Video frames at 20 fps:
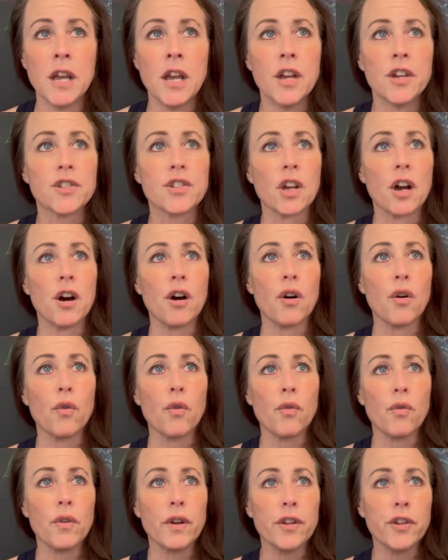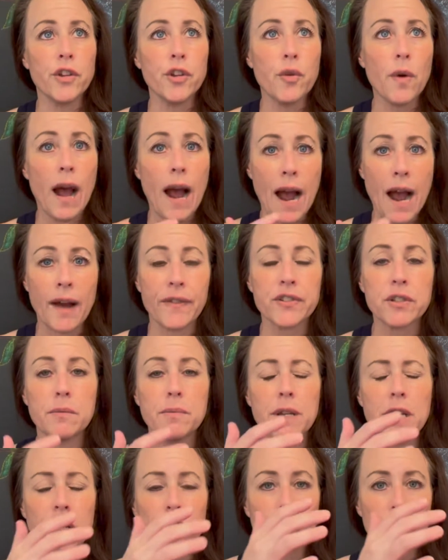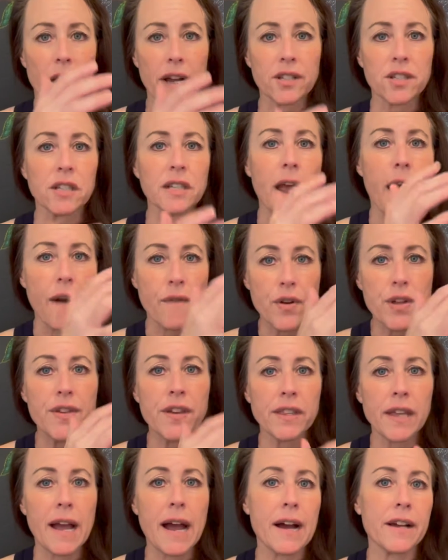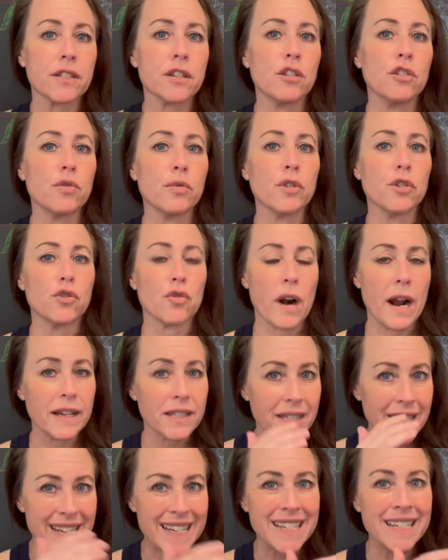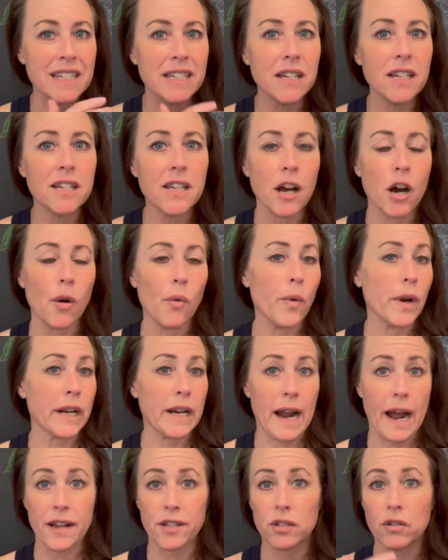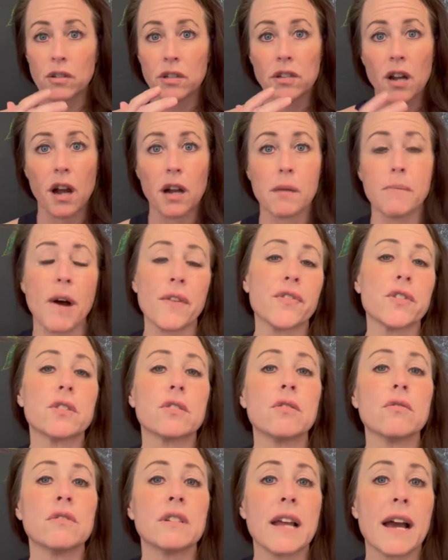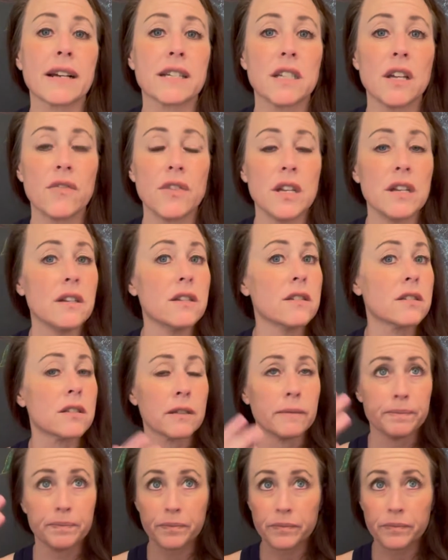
So you have to be addressing everything they ask you to address in detail. When it asks you to talk about the student activities,